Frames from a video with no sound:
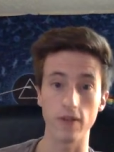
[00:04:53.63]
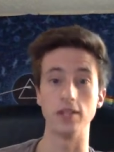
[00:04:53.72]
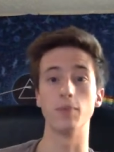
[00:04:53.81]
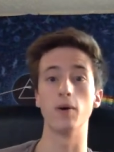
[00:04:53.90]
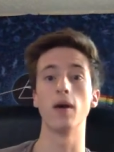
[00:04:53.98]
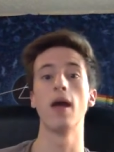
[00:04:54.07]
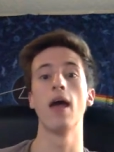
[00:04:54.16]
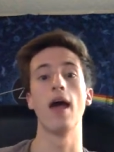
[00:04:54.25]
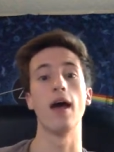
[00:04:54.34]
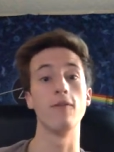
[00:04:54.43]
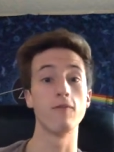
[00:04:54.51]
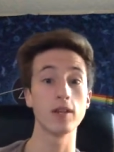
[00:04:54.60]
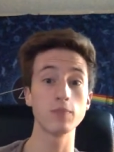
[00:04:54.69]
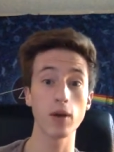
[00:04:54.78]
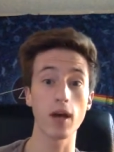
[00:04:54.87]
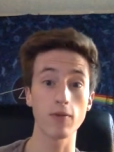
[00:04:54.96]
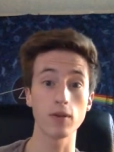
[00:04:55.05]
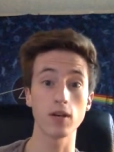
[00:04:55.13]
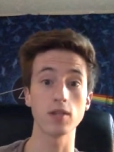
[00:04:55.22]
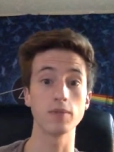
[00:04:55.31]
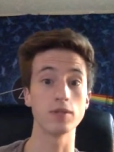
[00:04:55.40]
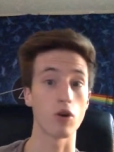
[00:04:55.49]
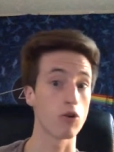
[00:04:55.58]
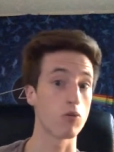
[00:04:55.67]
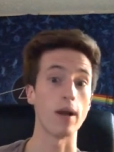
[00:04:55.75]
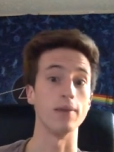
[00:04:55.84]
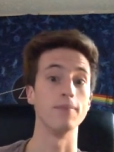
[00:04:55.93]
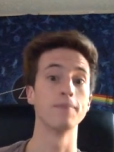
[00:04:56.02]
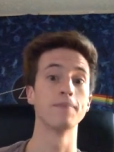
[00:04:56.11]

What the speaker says: Facebook. And Facebook advertisements are great.